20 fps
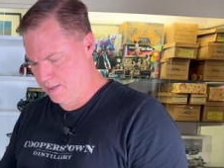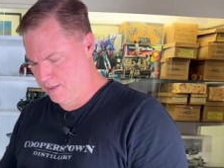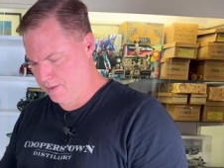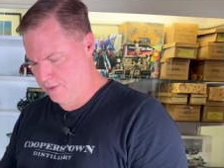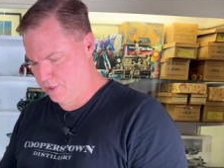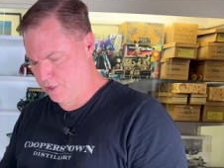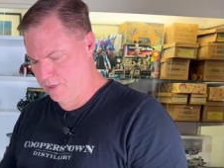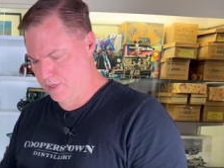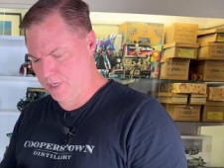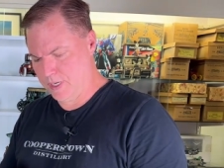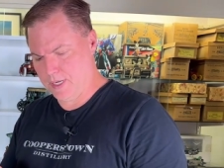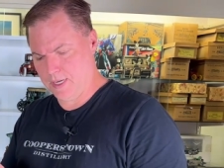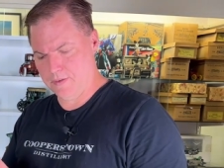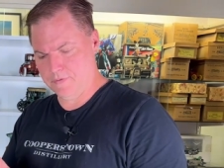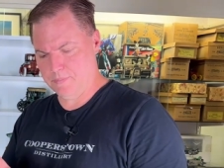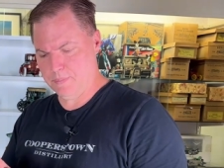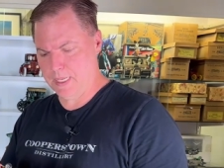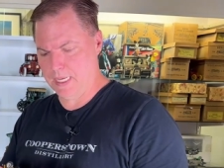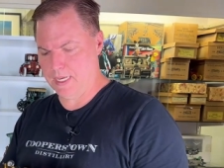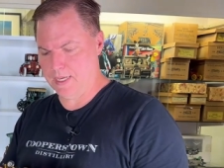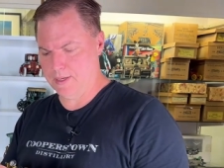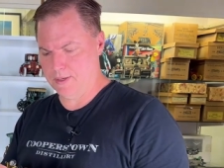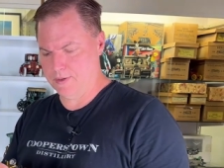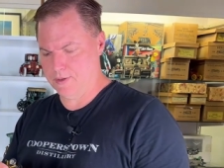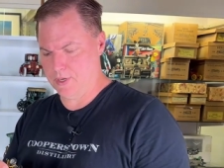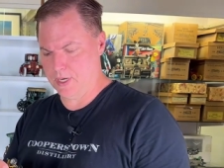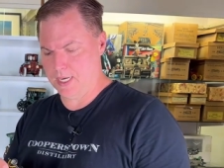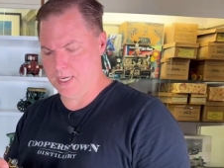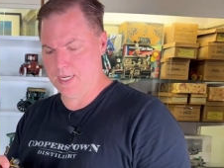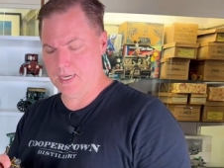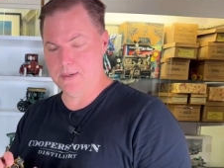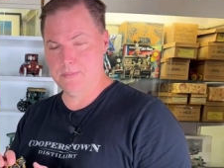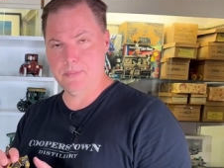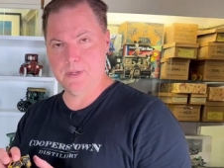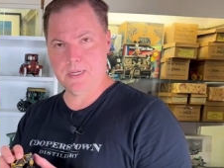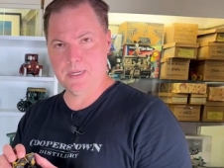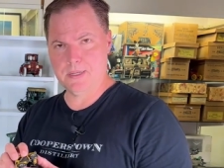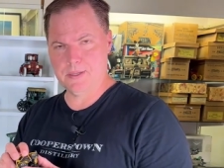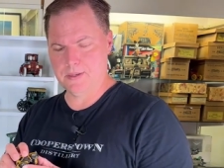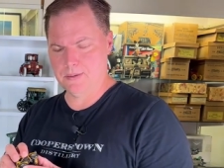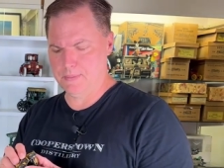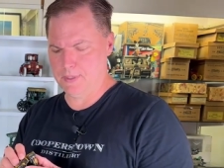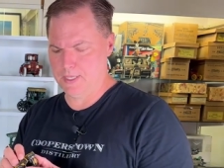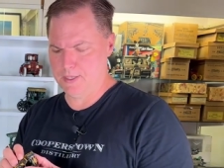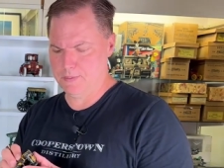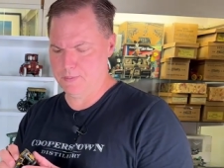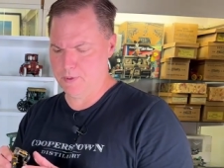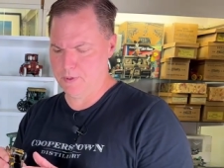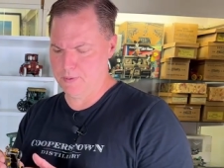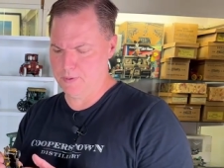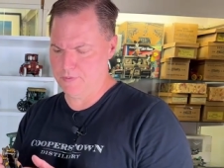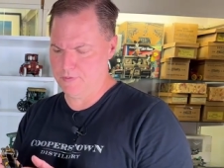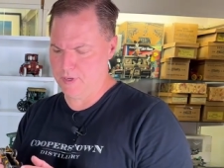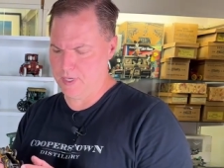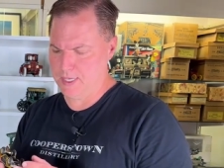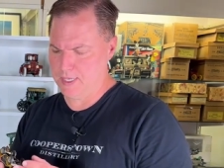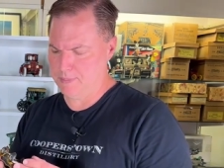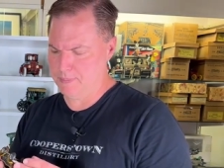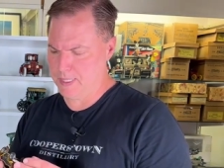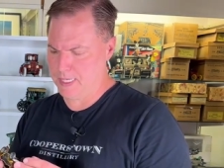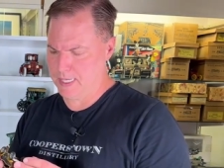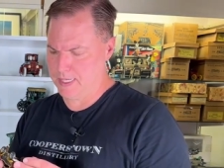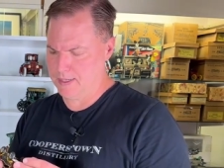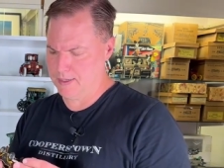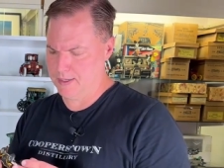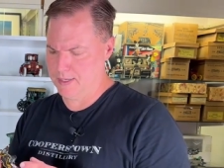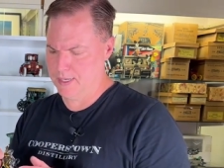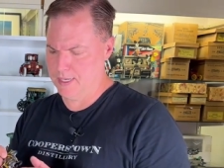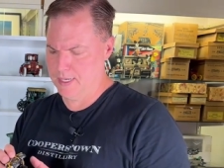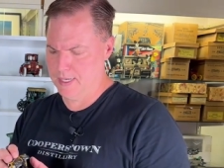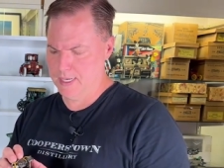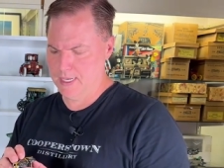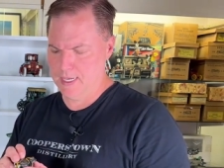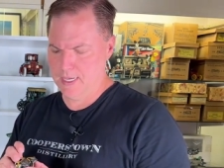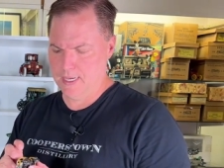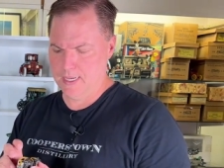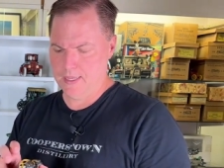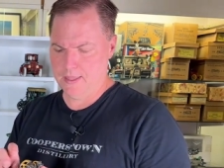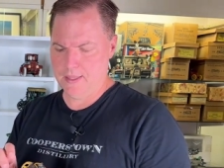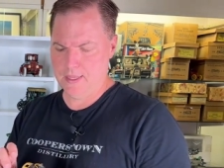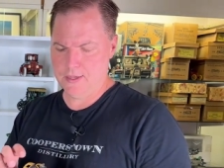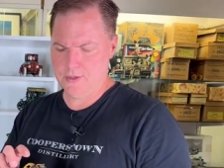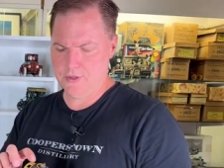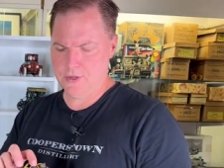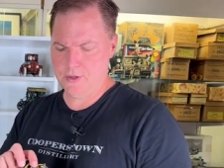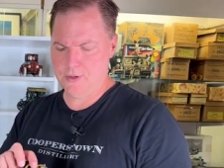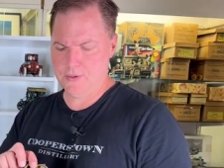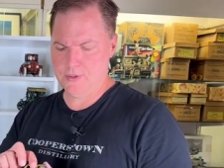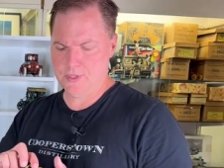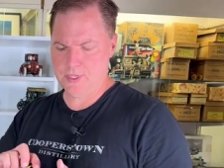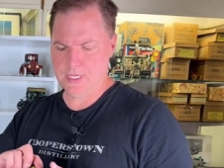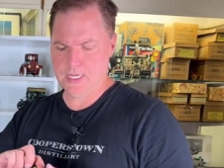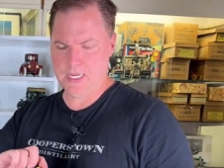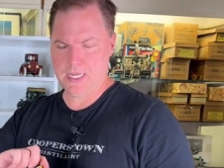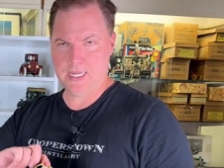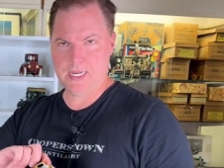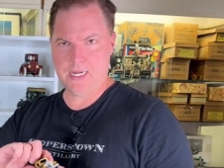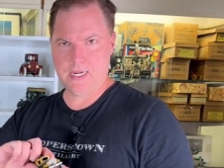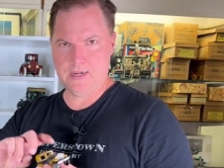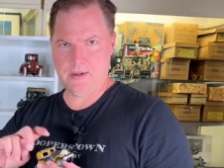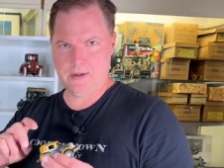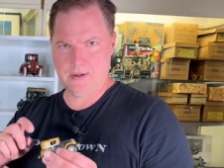sure enough, made in China, but it's a much more refined pattern. They chose to not